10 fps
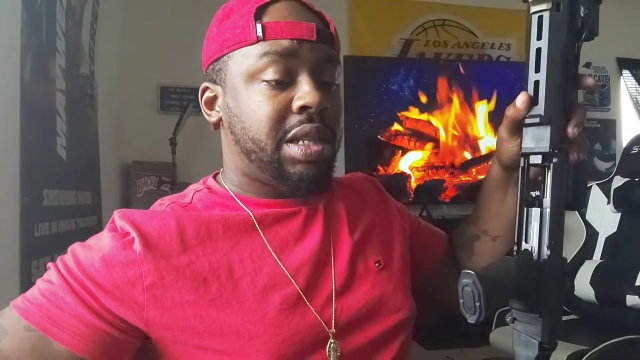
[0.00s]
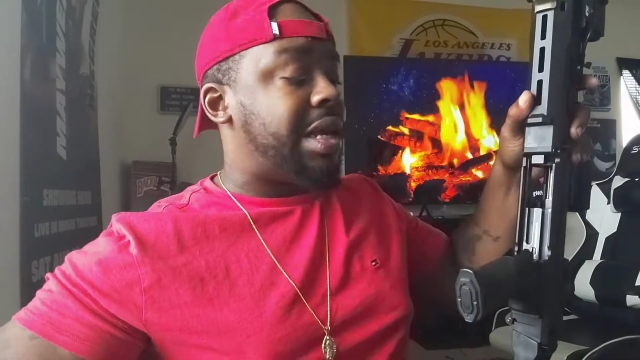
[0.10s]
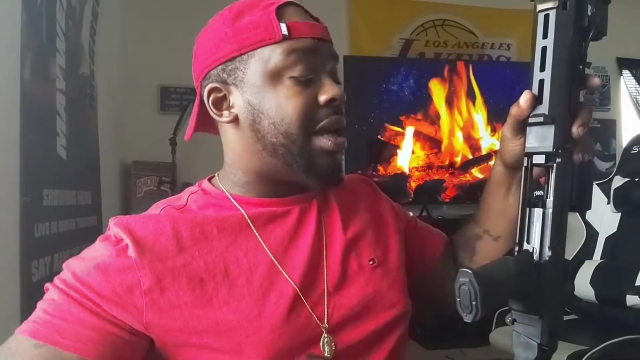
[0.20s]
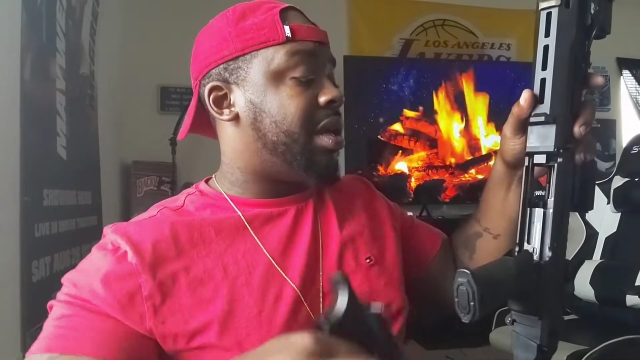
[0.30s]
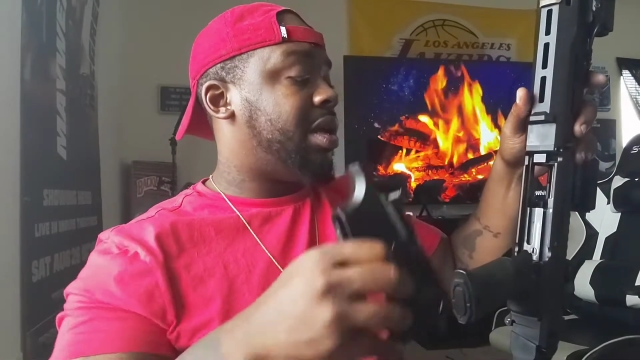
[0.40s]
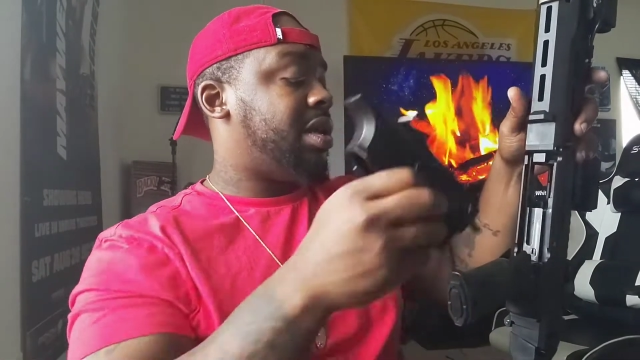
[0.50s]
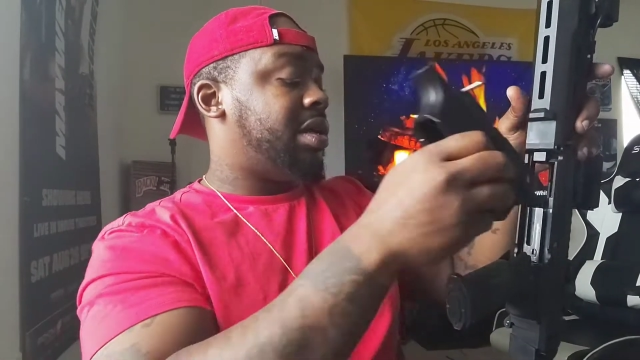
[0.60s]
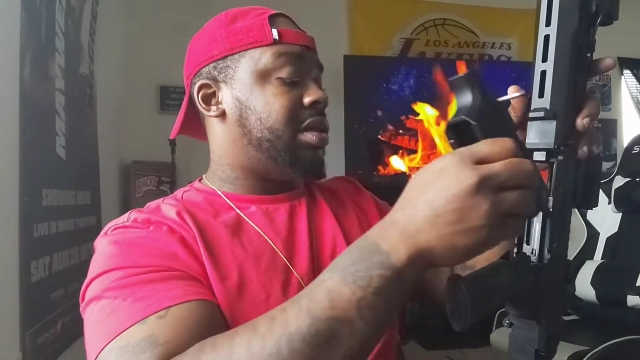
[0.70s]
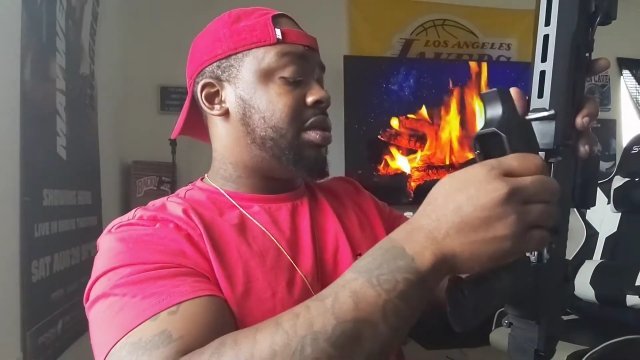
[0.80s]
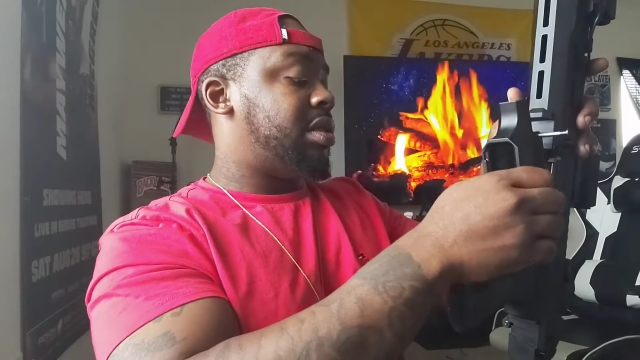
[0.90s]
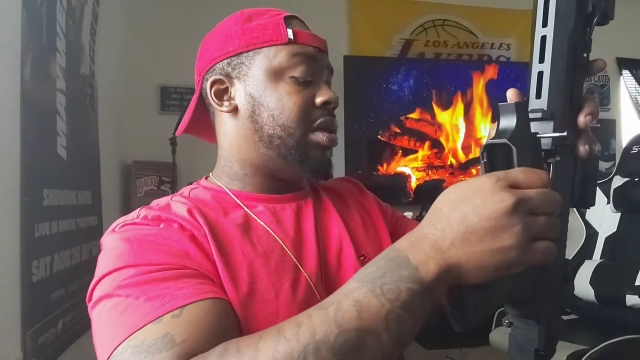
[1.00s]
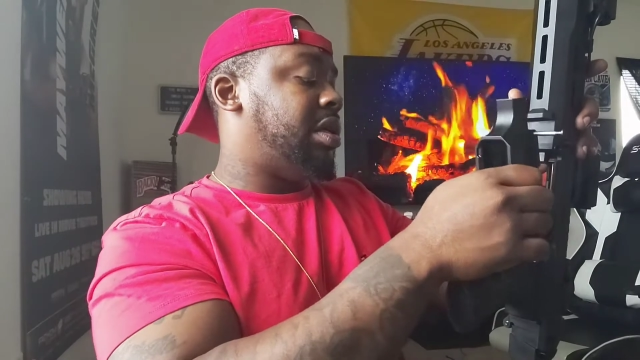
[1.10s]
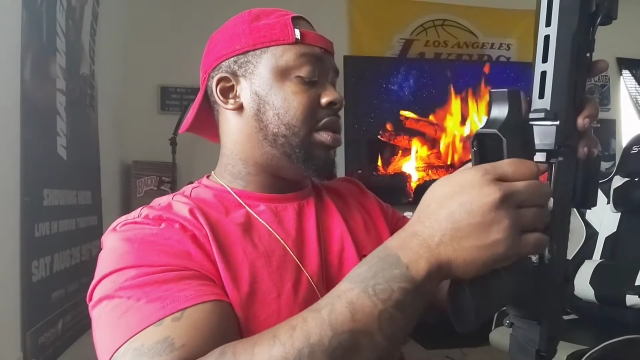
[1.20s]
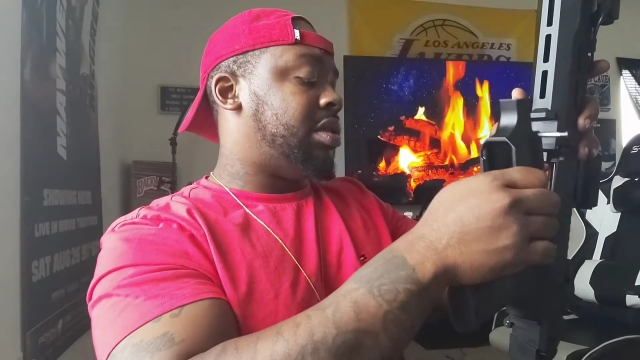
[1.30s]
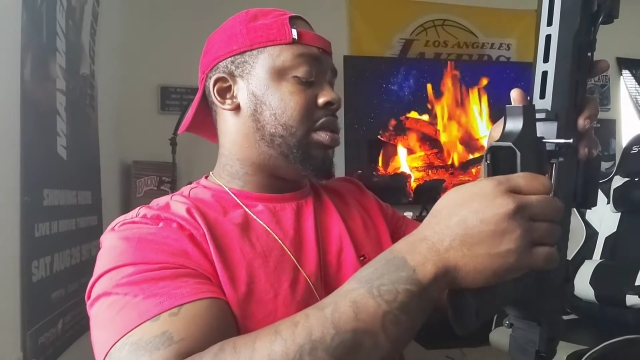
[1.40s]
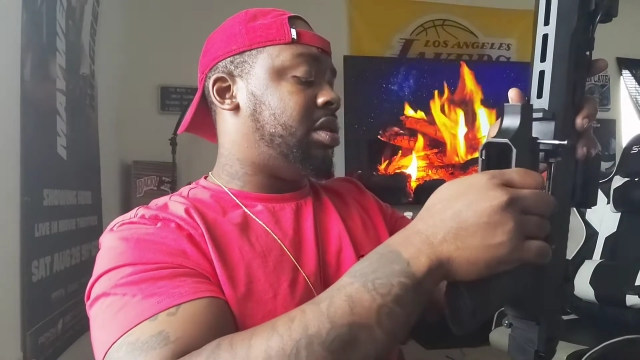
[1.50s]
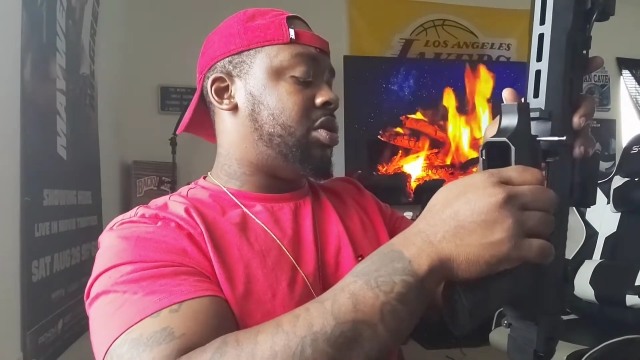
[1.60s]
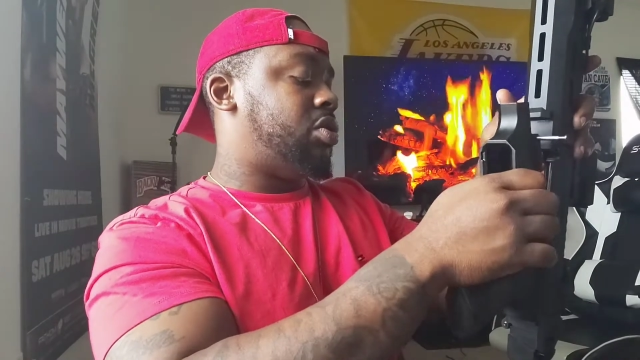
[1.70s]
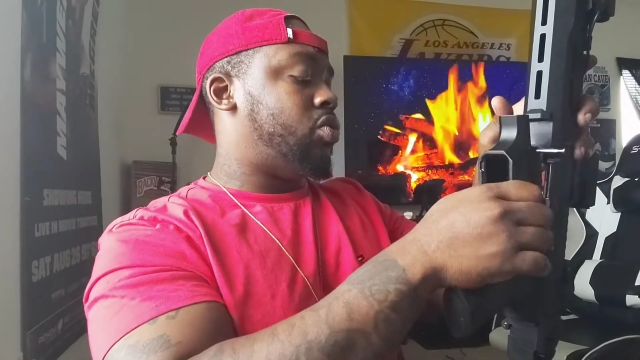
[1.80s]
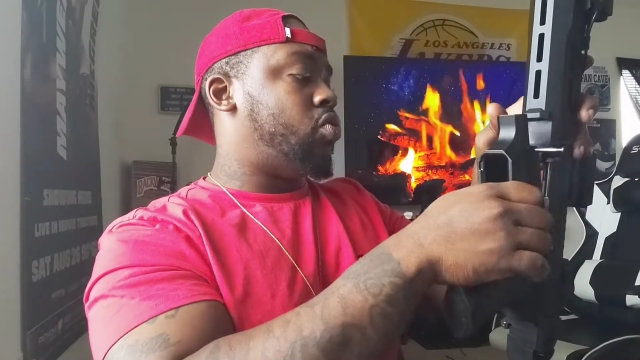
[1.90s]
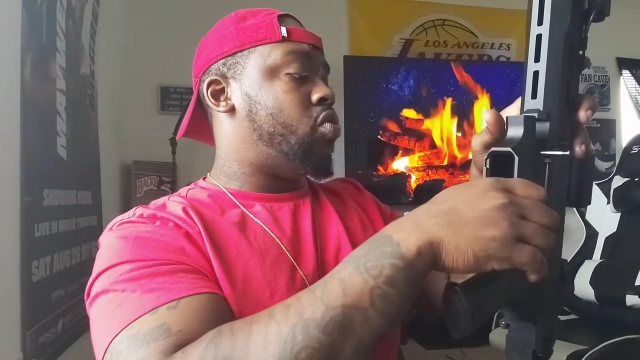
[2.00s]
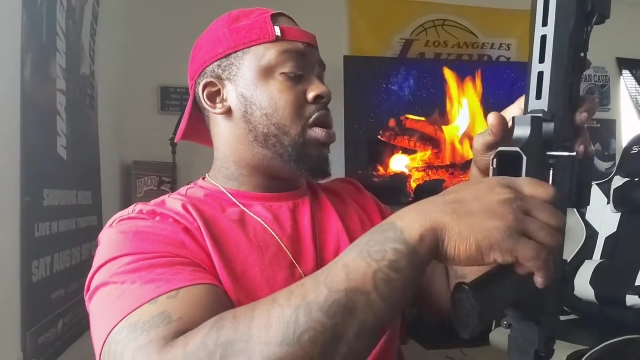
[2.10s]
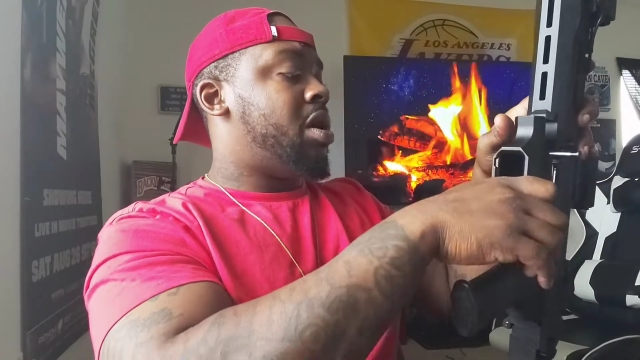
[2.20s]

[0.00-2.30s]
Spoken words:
that it is easy to